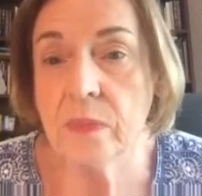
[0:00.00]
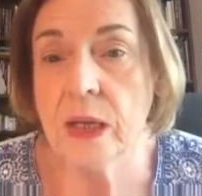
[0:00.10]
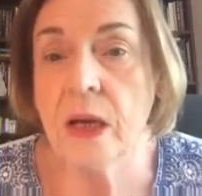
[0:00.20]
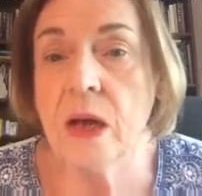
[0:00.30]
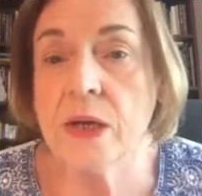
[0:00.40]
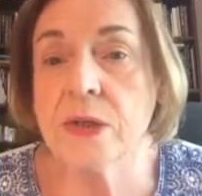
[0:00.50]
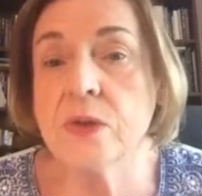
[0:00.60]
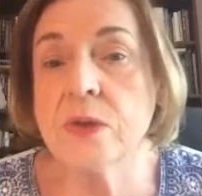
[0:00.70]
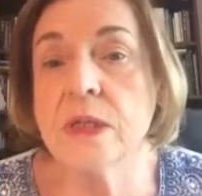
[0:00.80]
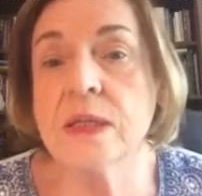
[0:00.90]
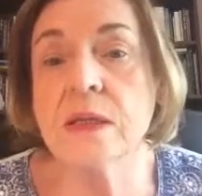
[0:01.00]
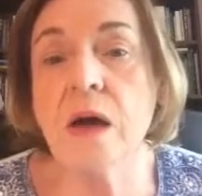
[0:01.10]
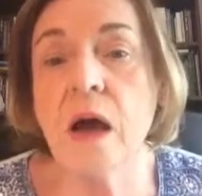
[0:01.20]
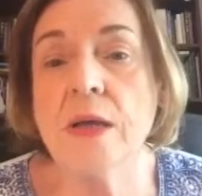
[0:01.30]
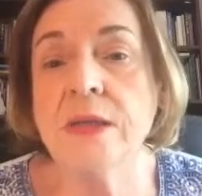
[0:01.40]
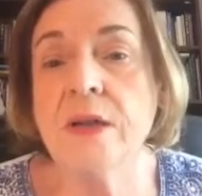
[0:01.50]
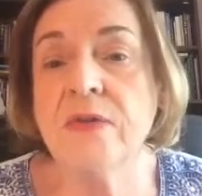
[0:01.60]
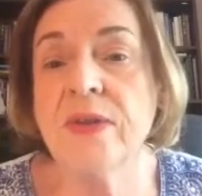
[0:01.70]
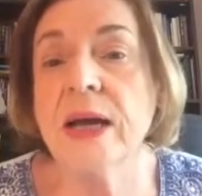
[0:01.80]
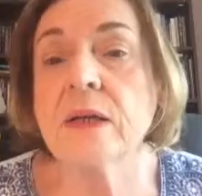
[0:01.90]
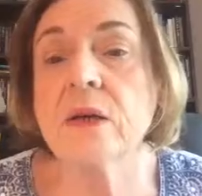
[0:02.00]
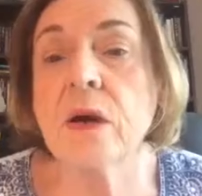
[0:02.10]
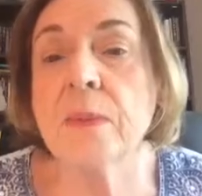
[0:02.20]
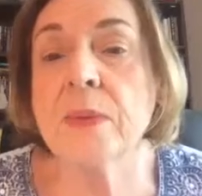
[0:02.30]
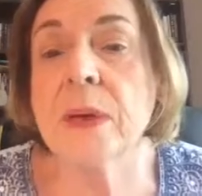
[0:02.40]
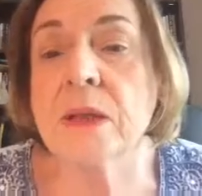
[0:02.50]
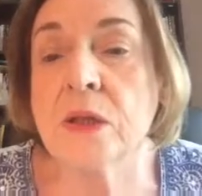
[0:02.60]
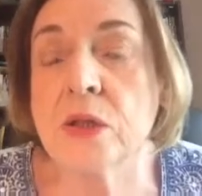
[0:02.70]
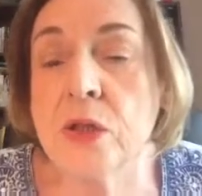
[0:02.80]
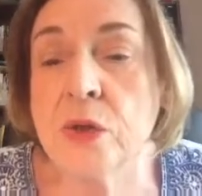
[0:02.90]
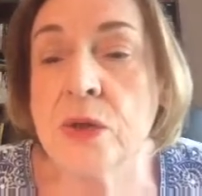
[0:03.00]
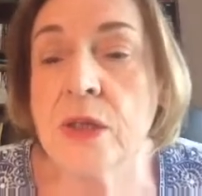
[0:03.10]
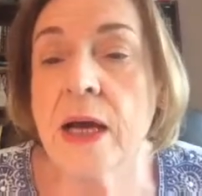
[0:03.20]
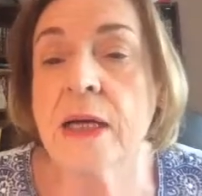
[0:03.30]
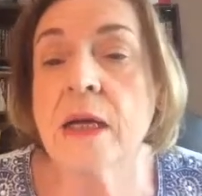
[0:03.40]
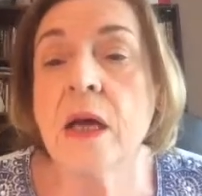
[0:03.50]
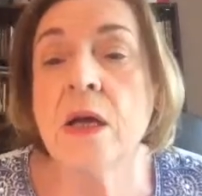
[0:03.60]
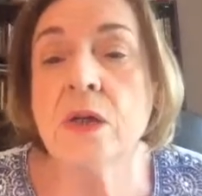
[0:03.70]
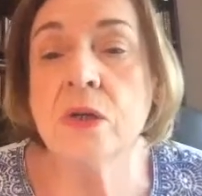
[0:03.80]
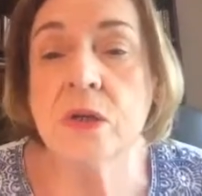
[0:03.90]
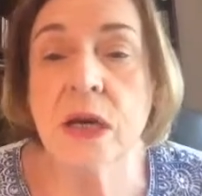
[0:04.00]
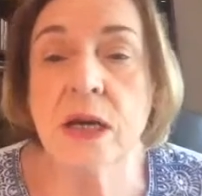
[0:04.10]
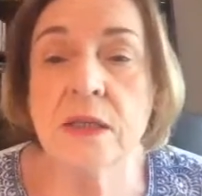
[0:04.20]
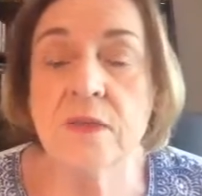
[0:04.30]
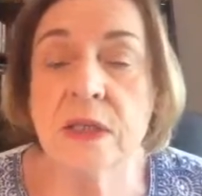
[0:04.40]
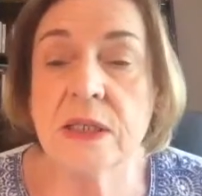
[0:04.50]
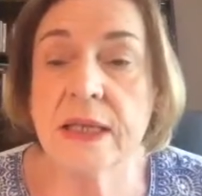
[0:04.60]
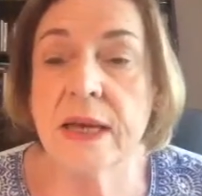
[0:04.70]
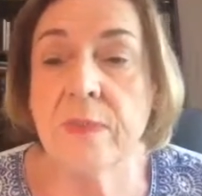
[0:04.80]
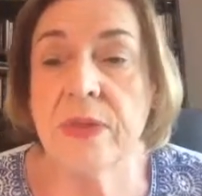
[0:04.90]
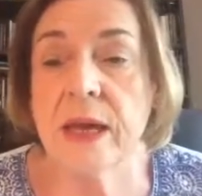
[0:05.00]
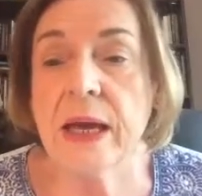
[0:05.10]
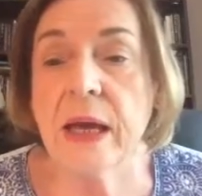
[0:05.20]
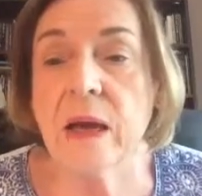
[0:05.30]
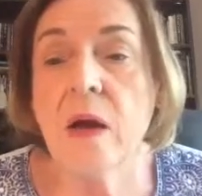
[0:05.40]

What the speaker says: He also says cause and effect are about the two sides of the same thing,